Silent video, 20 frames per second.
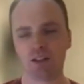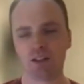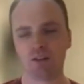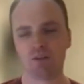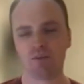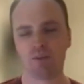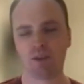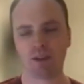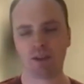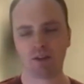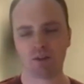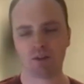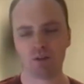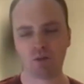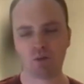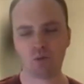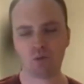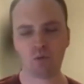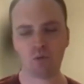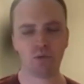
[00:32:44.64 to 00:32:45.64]
vendor
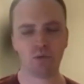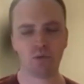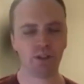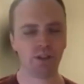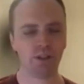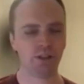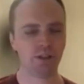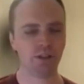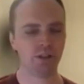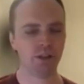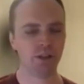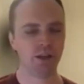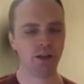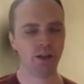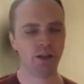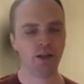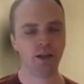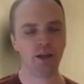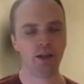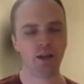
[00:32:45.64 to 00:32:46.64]
or the
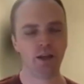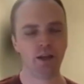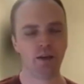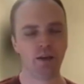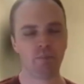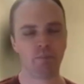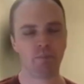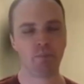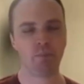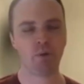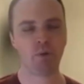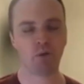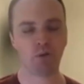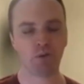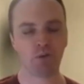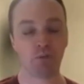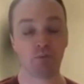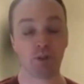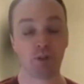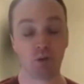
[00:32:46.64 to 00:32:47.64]

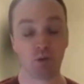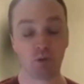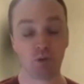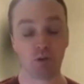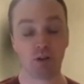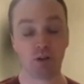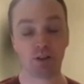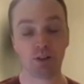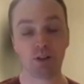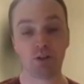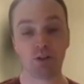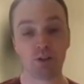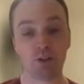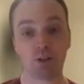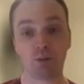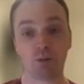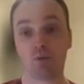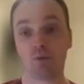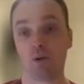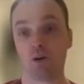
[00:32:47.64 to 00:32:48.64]
organization that's
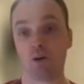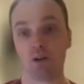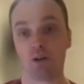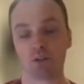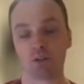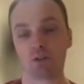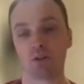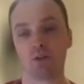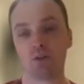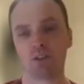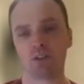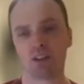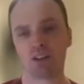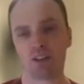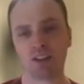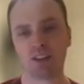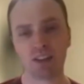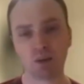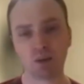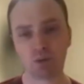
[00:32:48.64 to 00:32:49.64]
providing service. So I
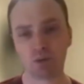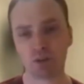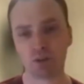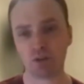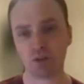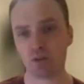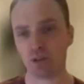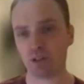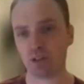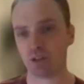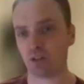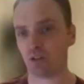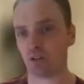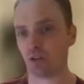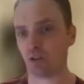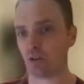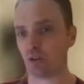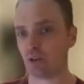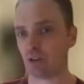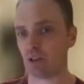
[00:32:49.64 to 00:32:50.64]
think that was curious to
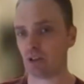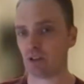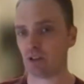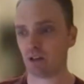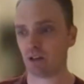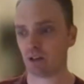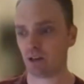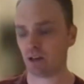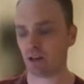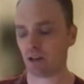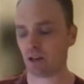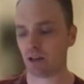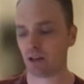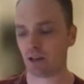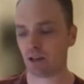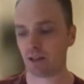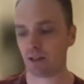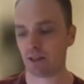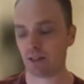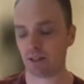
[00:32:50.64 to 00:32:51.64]
note in
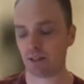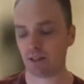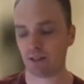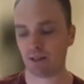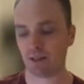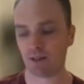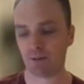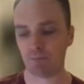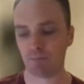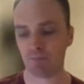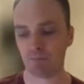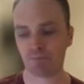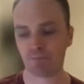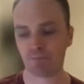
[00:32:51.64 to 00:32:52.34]
the